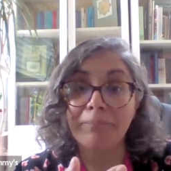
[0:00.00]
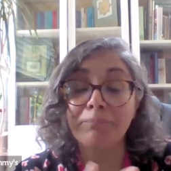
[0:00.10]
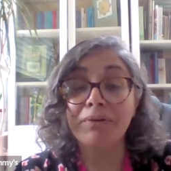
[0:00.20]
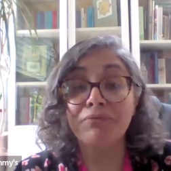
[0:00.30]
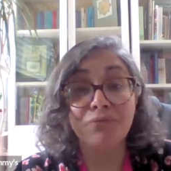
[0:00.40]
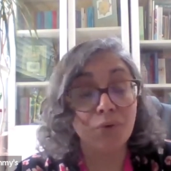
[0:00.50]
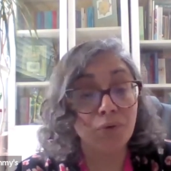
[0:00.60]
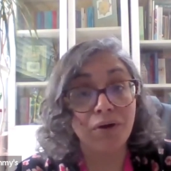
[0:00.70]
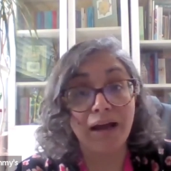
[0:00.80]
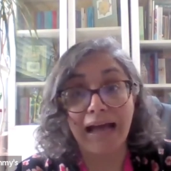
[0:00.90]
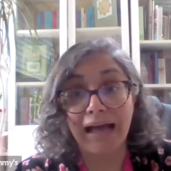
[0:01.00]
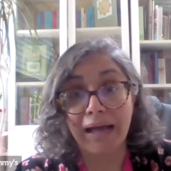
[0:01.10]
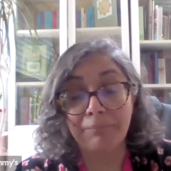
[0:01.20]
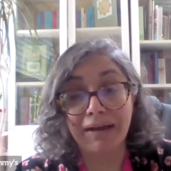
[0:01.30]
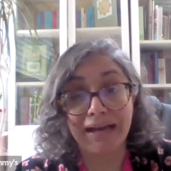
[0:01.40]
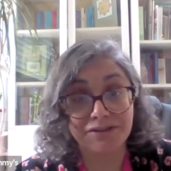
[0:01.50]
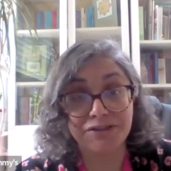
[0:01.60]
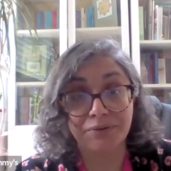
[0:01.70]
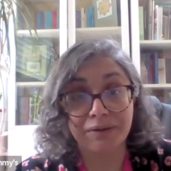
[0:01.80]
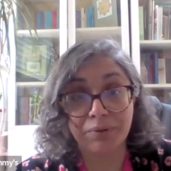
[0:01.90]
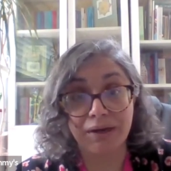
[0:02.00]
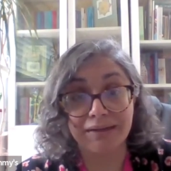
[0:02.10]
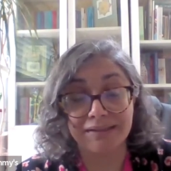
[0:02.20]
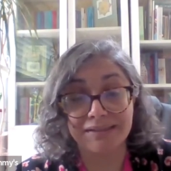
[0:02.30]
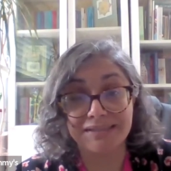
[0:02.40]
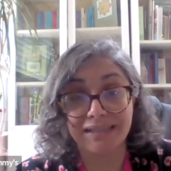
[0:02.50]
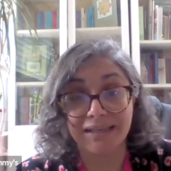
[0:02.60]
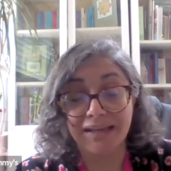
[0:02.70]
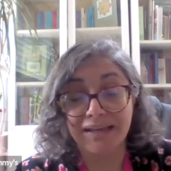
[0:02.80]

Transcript: before and during pregnancy.